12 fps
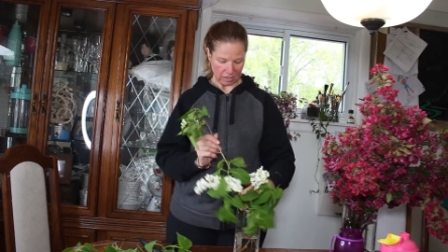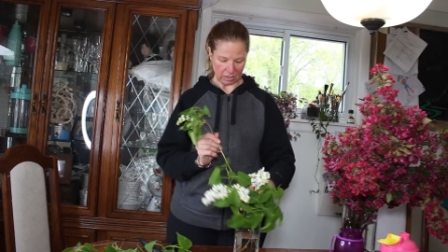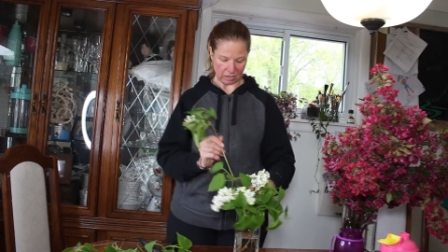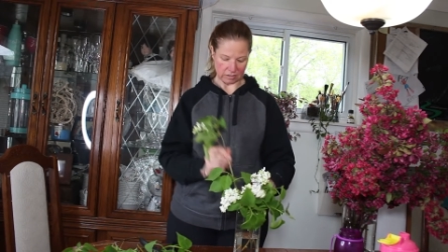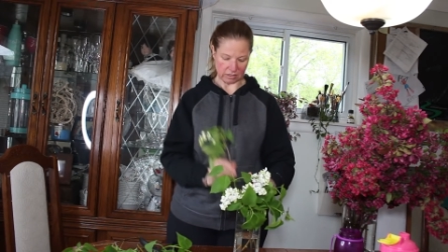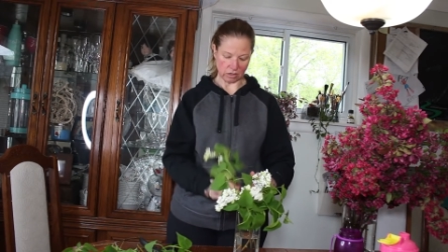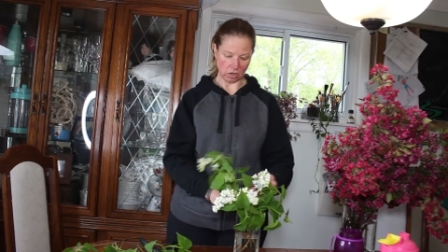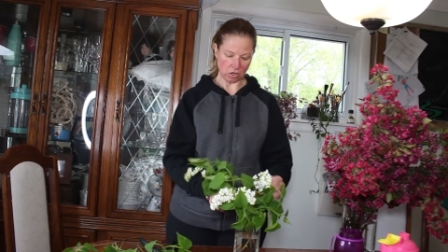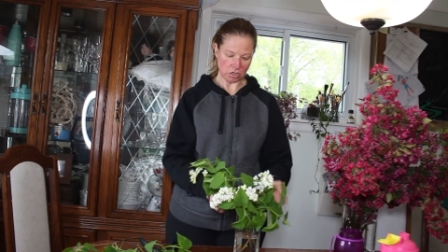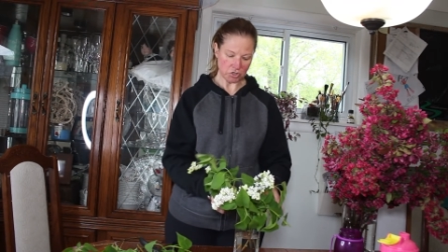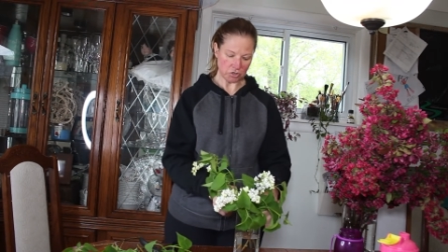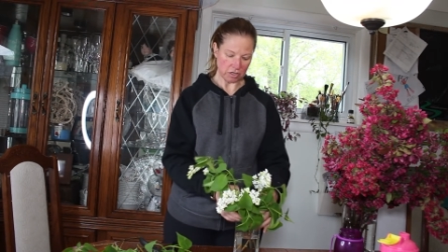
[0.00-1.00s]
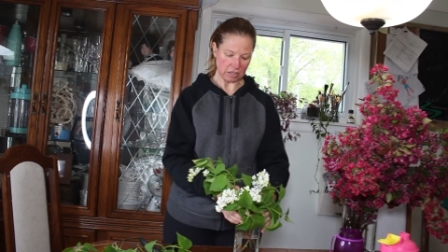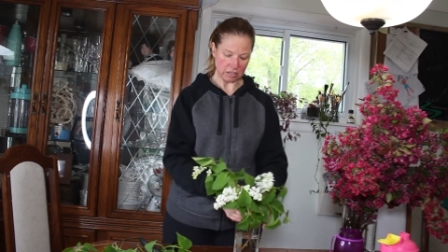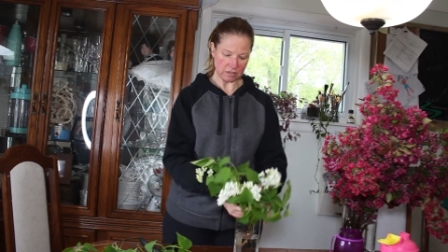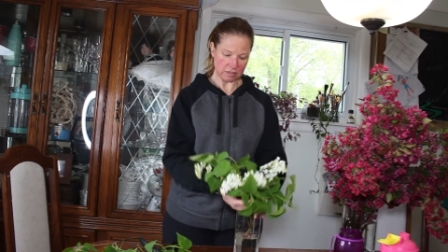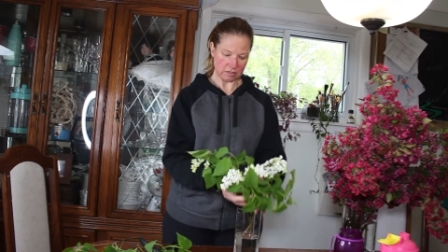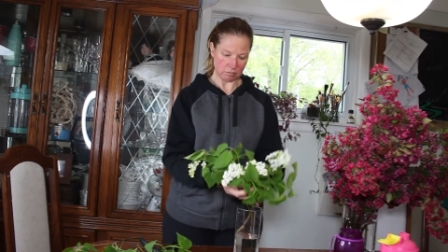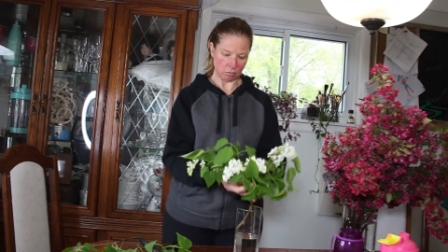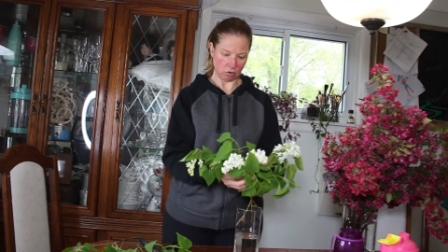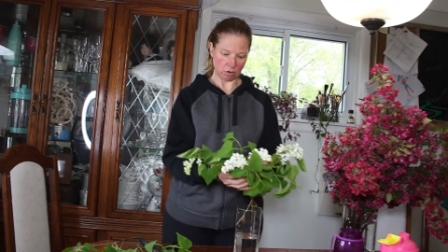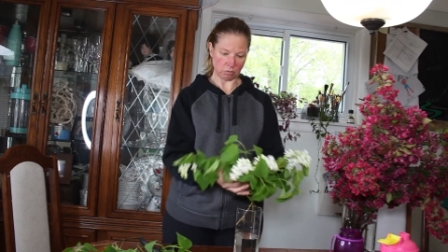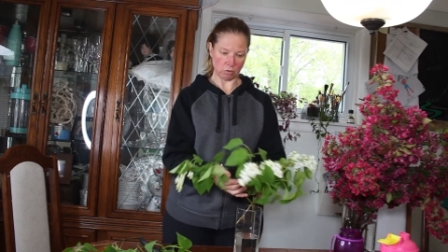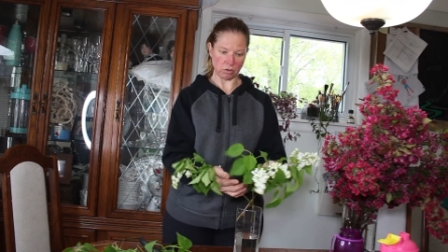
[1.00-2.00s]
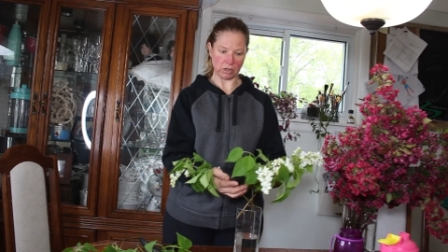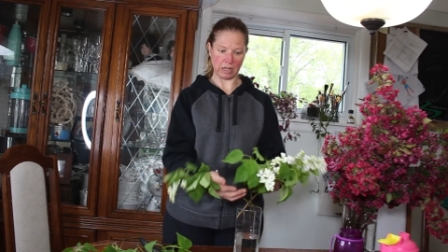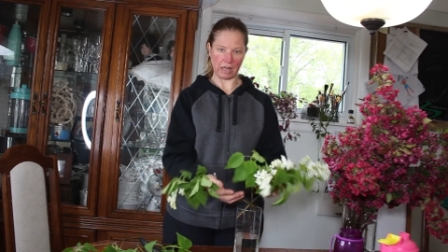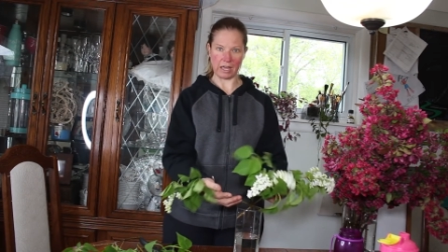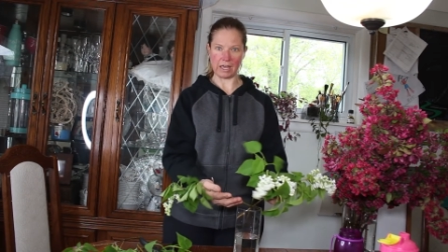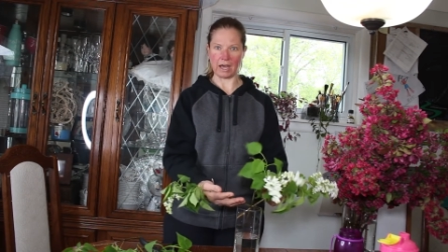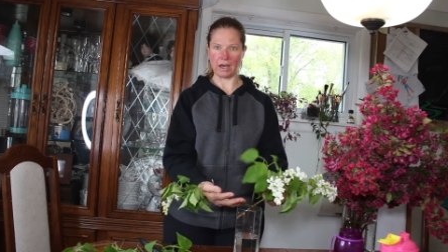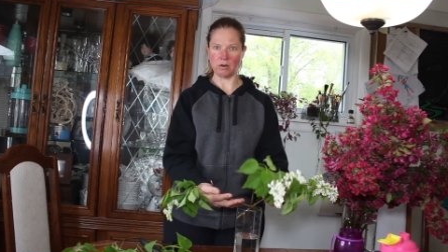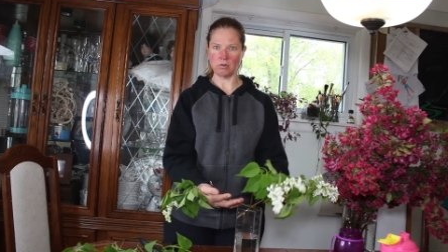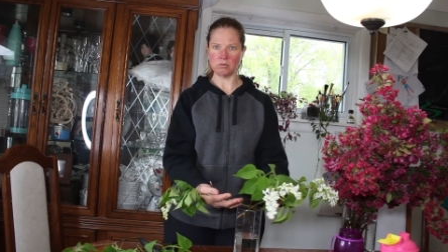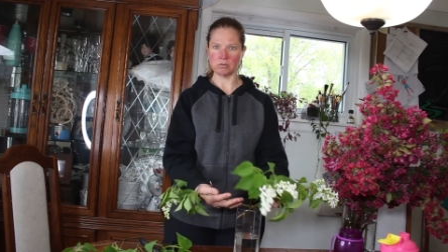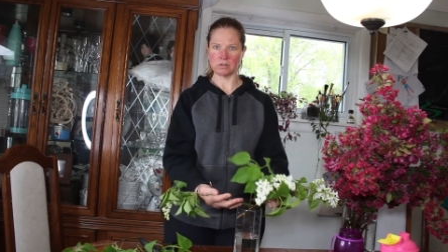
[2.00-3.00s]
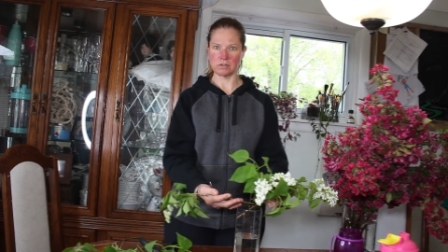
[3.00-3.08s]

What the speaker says: because the larger it is, the more it will lay out,